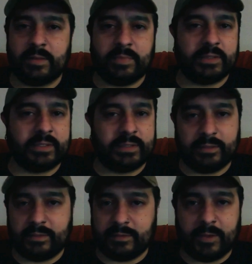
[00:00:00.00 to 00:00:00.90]
kind of
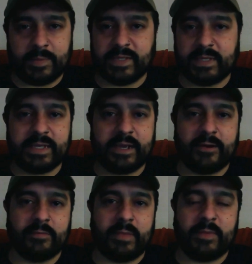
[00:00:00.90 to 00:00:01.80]
building the websites
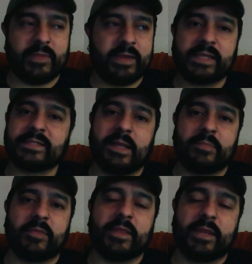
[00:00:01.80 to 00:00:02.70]
out, maybe the next
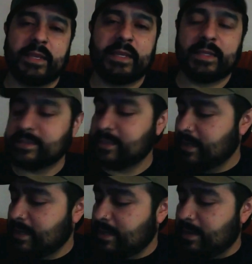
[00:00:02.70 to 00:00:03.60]
step that he needs.
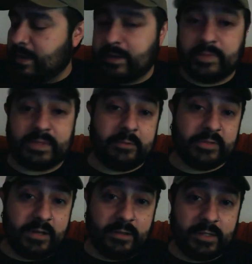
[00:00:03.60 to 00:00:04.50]
But that
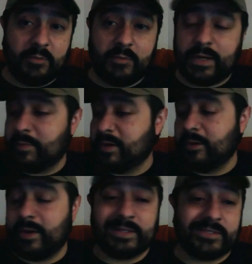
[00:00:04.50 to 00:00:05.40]
was call number one. I'm going to
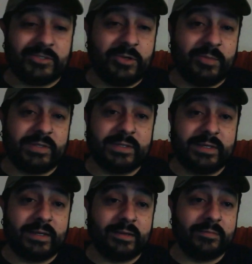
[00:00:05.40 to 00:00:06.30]
go ahead and shoot him
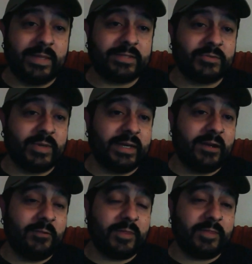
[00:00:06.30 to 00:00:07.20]
a message right
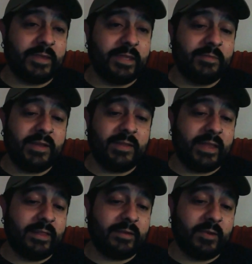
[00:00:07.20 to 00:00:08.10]
now with the email,
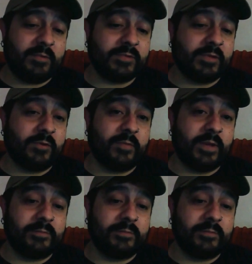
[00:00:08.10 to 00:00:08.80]
and we will go from